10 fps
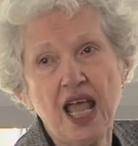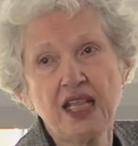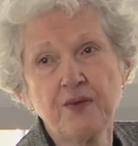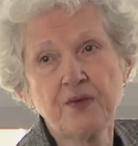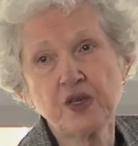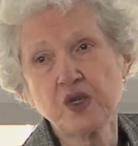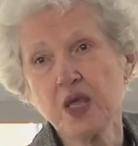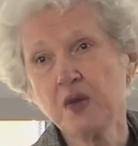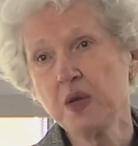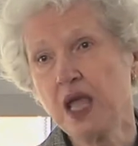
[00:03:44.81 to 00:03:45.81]
And the first
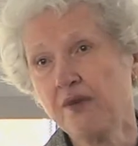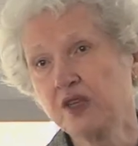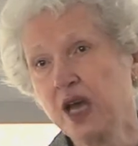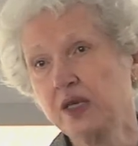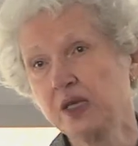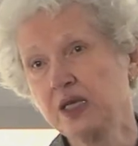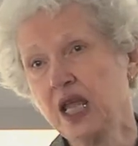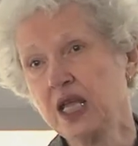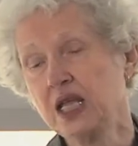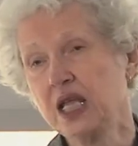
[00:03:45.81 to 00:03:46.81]
thing we have to
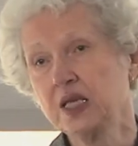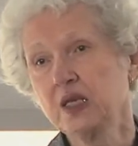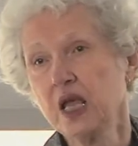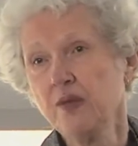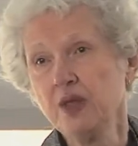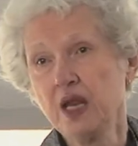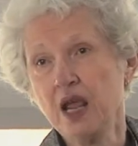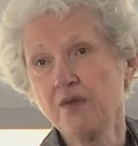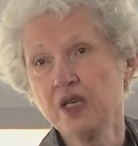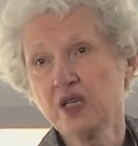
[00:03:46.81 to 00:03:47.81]
understand is that
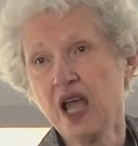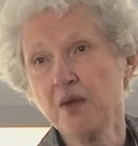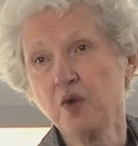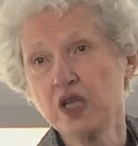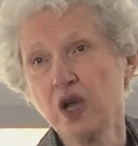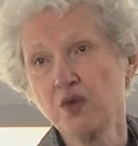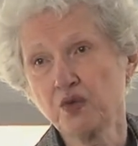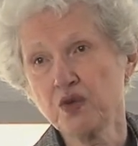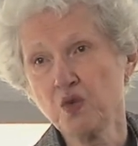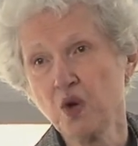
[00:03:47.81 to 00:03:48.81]
every time we go
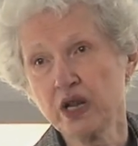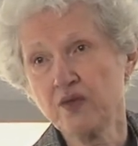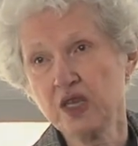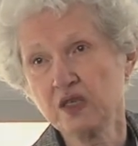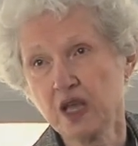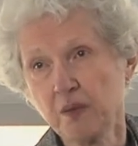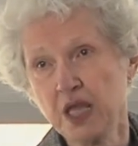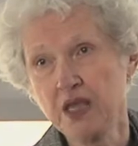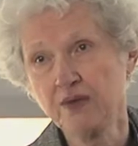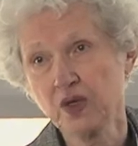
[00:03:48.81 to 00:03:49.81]
through one of these
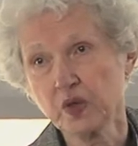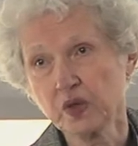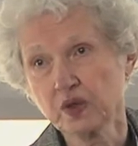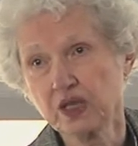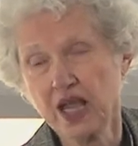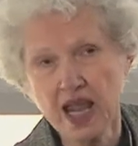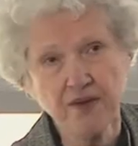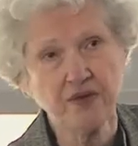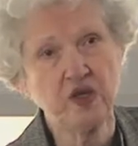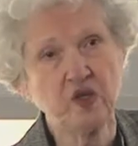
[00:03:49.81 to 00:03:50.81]
upheavals,
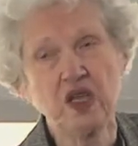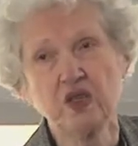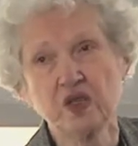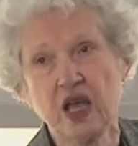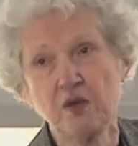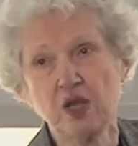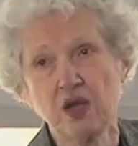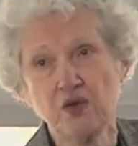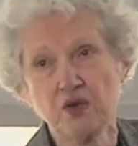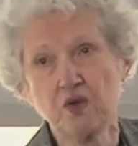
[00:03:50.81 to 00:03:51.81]
every single time we
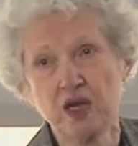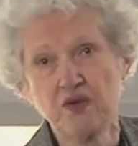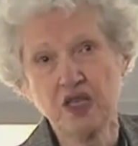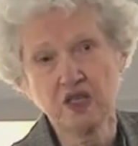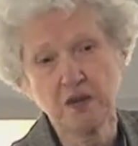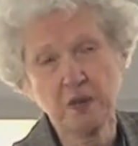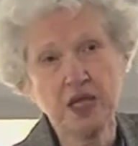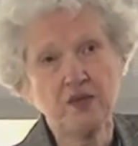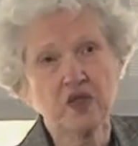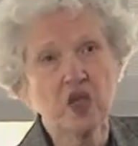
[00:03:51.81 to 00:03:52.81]
go through one of these
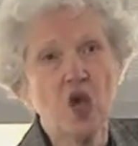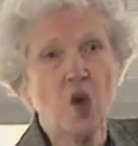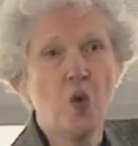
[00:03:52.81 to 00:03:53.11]
upheavals,